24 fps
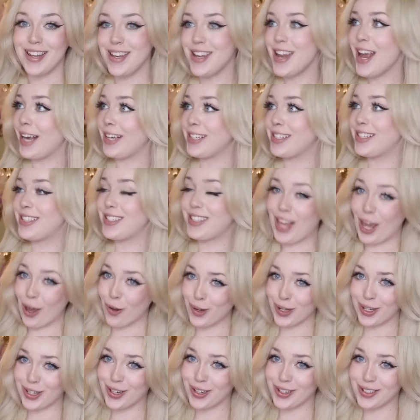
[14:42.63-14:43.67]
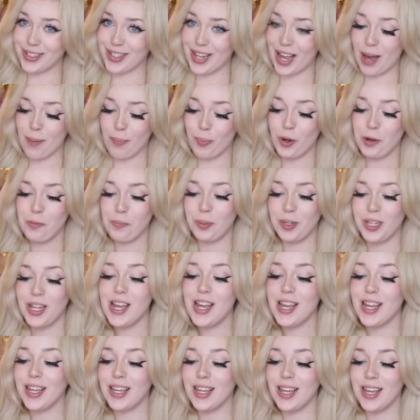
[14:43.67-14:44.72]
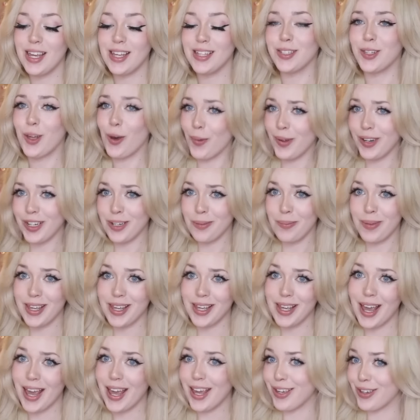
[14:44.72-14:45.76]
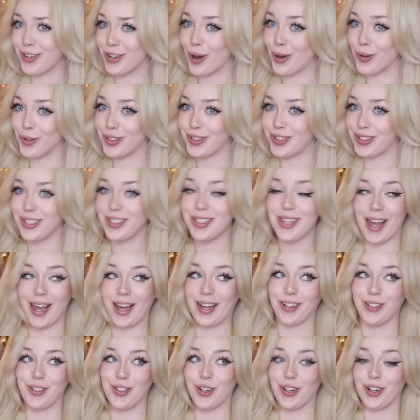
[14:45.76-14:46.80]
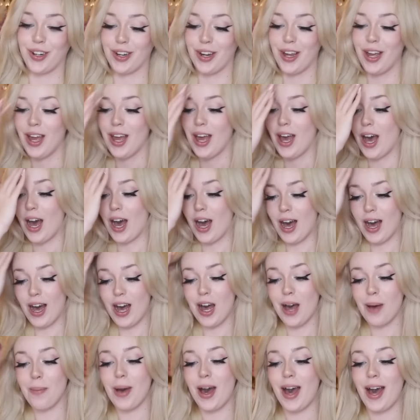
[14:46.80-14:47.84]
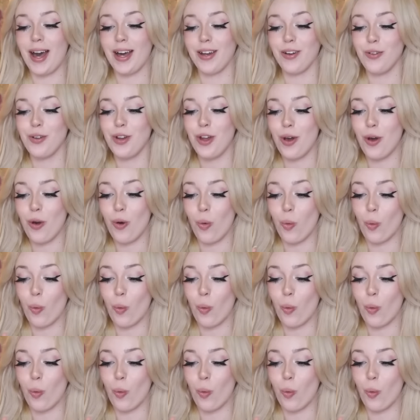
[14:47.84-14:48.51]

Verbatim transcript: Next scary cursed app we're playing is going to be a ghost detector. I don't know